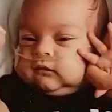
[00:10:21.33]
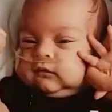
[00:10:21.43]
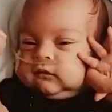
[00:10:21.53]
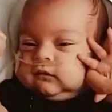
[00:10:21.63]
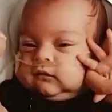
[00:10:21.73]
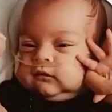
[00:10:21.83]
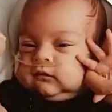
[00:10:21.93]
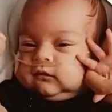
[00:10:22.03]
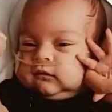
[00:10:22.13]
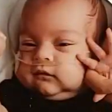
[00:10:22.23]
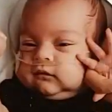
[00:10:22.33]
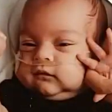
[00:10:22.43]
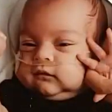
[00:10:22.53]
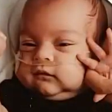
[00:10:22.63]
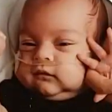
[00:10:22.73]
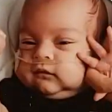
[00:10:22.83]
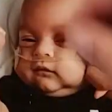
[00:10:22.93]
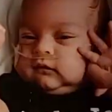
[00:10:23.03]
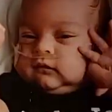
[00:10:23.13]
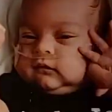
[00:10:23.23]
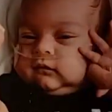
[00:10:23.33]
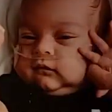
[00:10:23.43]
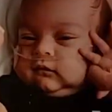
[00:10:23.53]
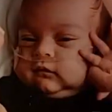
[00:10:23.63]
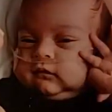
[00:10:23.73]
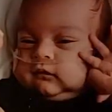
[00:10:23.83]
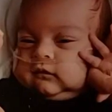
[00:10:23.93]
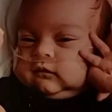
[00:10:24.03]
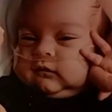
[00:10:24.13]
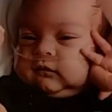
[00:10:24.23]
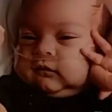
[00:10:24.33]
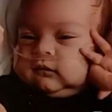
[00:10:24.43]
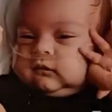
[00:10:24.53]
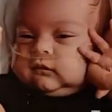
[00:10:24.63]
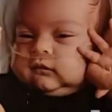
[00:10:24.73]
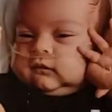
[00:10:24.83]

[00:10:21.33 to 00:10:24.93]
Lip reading: [no speech]